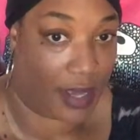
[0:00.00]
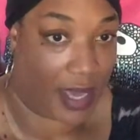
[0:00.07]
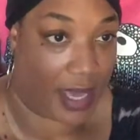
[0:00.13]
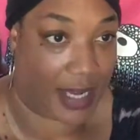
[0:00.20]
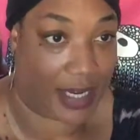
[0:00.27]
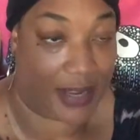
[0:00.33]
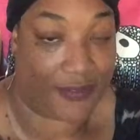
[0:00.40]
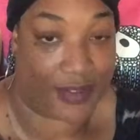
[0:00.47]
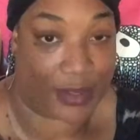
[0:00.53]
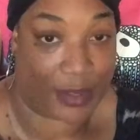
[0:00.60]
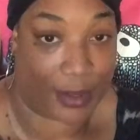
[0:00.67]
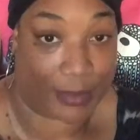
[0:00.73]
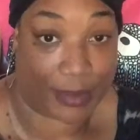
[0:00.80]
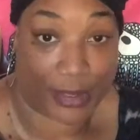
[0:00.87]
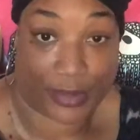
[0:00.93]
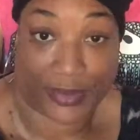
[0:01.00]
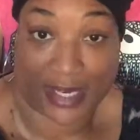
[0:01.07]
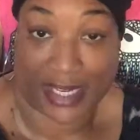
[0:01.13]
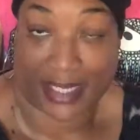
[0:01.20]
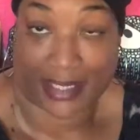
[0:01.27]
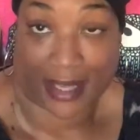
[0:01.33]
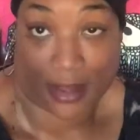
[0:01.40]
and even the
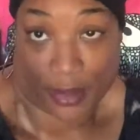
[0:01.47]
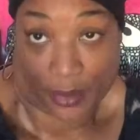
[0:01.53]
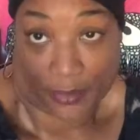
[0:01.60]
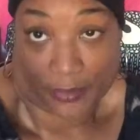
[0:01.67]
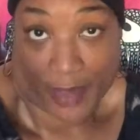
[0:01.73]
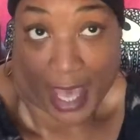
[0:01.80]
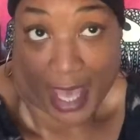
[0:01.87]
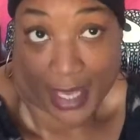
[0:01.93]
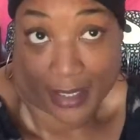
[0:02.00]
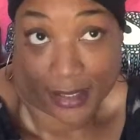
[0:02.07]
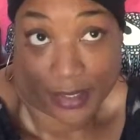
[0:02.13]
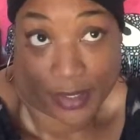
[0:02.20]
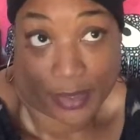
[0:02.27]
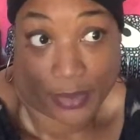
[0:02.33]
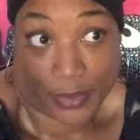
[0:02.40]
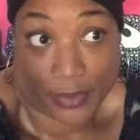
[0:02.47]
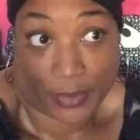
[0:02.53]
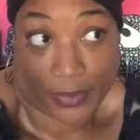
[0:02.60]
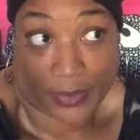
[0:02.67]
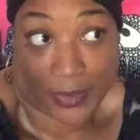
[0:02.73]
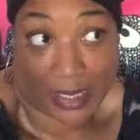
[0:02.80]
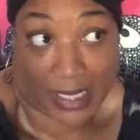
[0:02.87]
opportunities that you've had
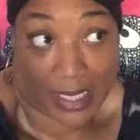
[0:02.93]
to